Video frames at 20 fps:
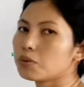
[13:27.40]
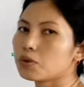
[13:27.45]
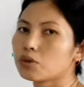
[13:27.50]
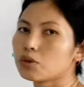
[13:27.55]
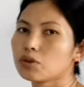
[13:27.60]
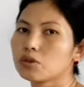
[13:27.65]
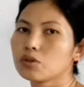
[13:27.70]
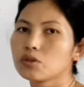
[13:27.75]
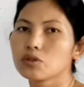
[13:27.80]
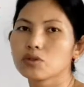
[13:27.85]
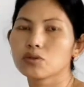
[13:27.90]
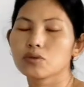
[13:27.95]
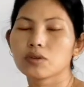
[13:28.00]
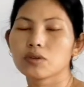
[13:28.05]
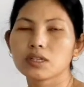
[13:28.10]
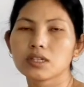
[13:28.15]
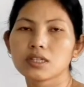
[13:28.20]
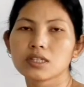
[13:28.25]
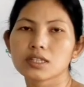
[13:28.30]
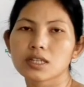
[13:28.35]

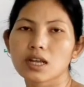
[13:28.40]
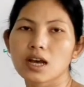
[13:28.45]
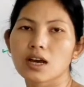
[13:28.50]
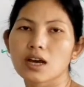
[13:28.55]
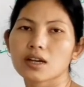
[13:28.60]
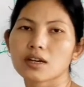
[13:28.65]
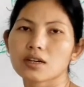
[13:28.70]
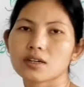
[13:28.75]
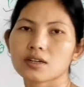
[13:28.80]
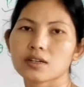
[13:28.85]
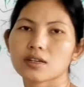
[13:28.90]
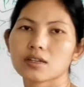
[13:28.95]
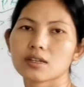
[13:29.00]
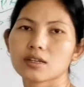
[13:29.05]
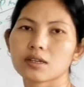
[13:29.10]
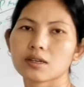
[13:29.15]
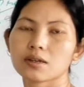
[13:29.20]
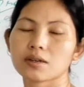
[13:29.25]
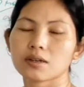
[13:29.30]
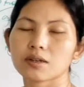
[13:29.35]
protozoans are
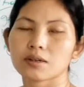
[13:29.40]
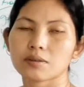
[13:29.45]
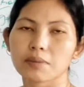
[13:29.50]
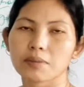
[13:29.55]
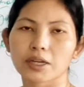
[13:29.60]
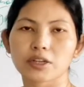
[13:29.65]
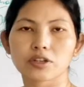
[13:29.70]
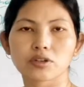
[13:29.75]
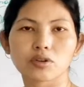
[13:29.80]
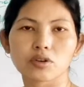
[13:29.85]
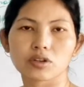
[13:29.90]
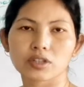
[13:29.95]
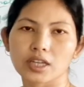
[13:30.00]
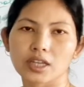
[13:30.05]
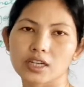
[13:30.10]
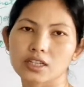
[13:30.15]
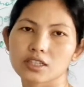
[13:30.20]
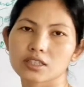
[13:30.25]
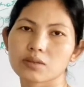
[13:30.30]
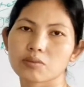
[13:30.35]

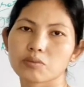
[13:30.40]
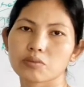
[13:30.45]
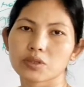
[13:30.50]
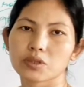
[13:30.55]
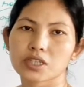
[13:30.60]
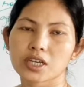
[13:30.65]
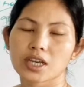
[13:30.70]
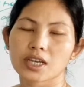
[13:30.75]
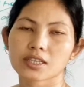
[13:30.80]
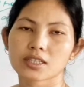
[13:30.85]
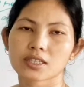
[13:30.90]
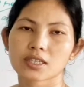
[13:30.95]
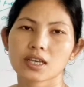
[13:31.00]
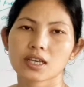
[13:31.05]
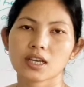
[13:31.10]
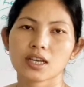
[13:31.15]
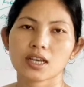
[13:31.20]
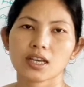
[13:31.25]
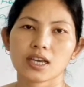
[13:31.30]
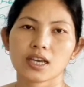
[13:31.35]
microorganism which has
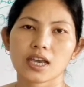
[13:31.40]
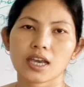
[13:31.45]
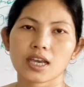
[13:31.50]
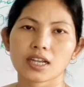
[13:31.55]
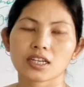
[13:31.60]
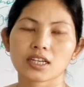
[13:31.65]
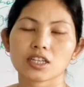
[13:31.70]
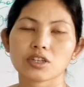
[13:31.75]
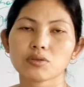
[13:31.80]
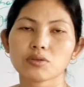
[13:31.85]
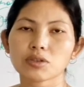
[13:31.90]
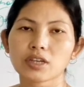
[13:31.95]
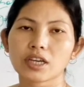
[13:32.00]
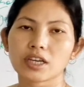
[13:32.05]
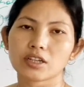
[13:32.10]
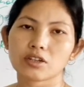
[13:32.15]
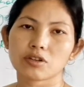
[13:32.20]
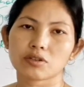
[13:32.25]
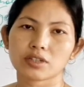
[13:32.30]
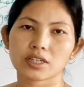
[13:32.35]
an
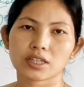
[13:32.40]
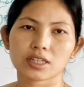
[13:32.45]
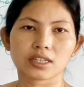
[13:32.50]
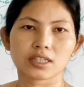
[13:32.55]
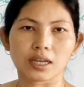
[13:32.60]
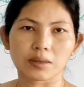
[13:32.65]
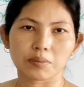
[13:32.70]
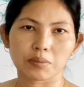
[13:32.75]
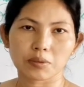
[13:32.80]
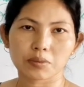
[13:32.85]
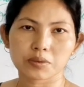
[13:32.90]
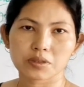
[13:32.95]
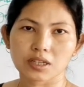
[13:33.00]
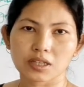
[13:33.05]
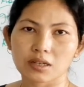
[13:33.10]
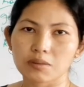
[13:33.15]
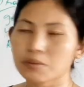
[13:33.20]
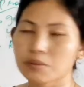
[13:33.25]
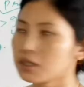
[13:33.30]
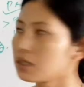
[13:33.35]
eukaryotic type of
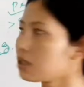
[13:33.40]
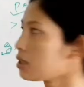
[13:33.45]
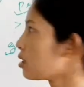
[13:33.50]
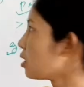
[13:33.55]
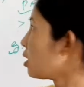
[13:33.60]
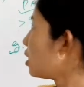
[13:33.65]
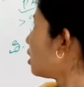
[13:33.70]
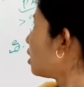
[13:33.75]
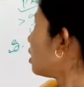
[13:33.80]
cell. Means